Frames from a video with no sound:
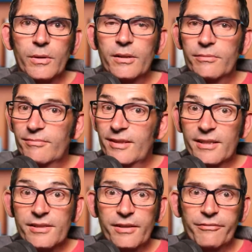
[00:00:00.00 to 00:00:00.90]
Well,
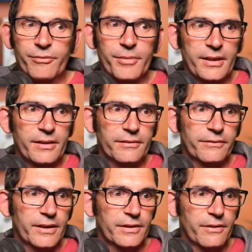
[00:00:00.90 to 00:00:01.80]
that's it for me.
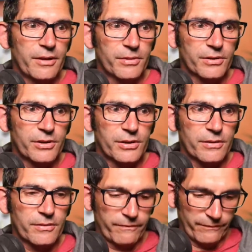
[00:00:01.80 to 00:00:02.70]
Thanks very
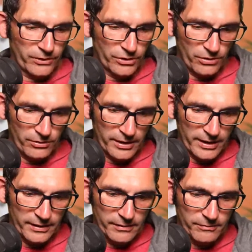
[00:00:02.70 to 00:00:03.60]
much for
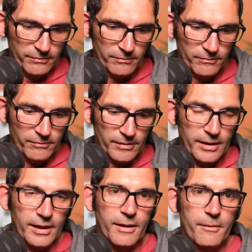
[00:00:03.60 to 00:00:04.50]
tuning in.
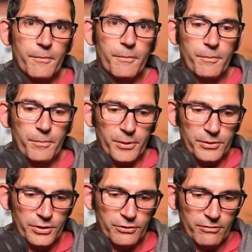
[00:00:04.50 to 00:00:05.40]

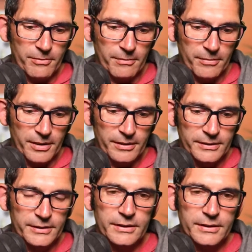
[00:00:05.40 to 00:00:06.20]
But just remember,